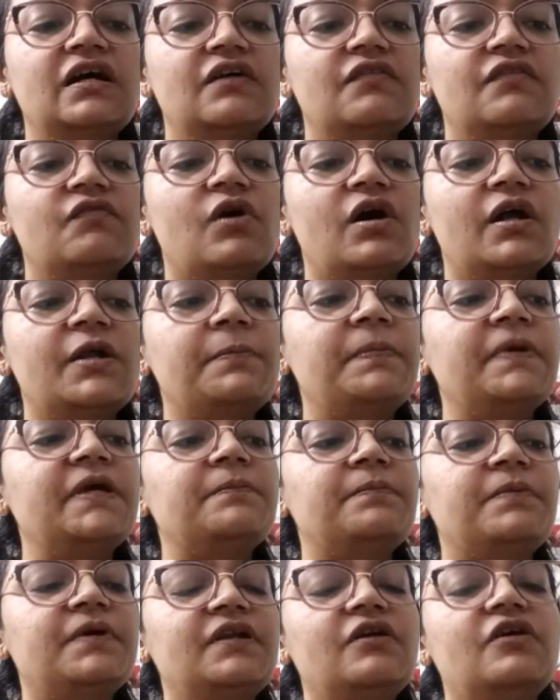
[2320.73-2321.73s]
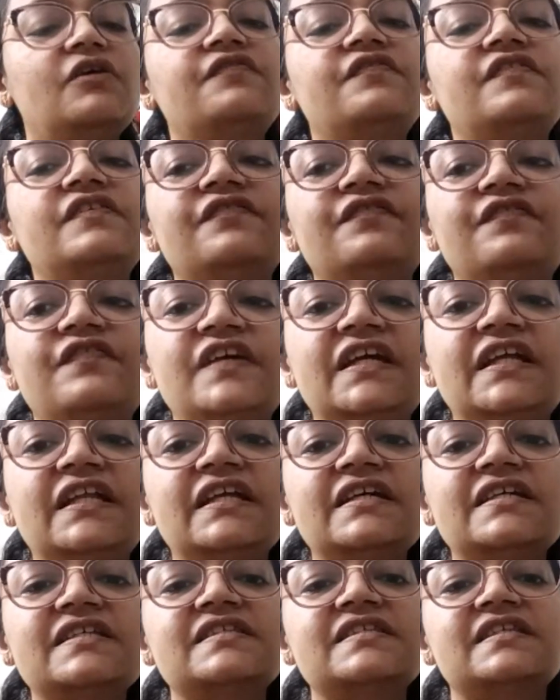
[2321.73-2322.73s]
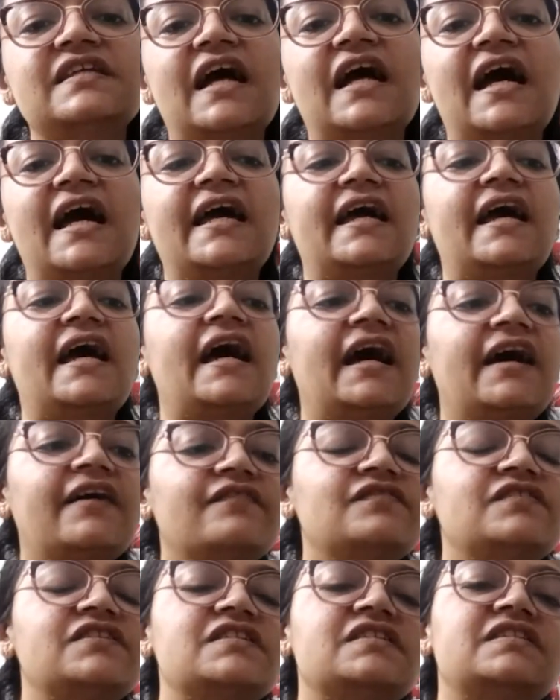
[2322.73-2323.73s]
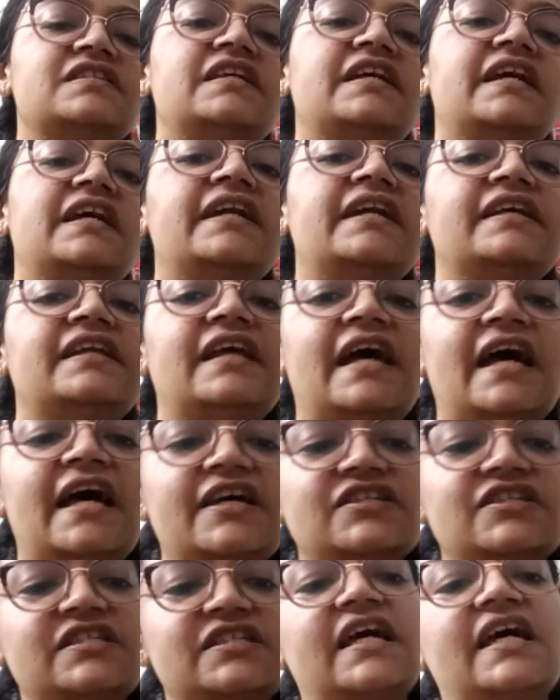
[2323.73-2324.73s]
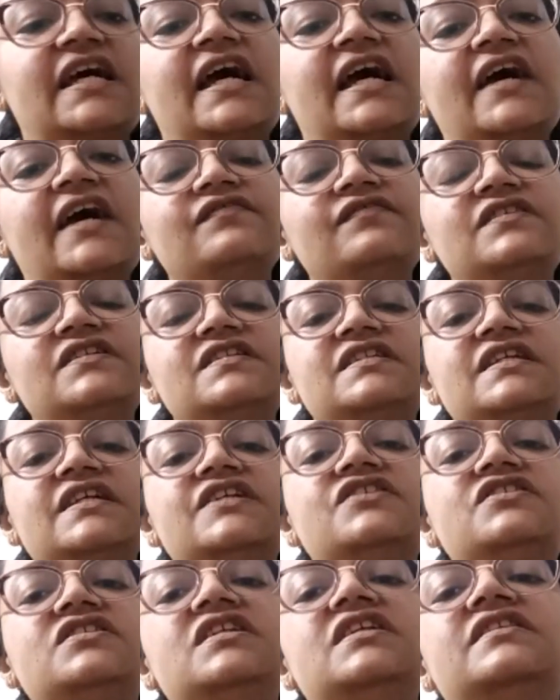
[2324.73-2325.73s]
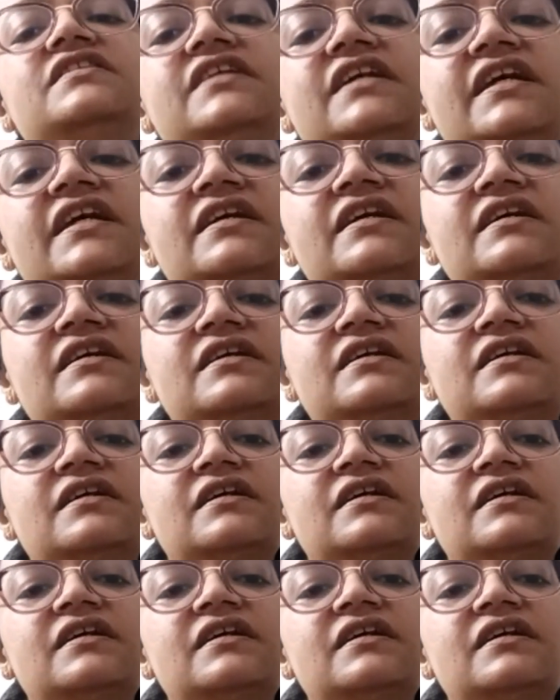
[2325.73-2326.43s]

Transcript: What people often feel is, I have this red rash, I have this itchy thing,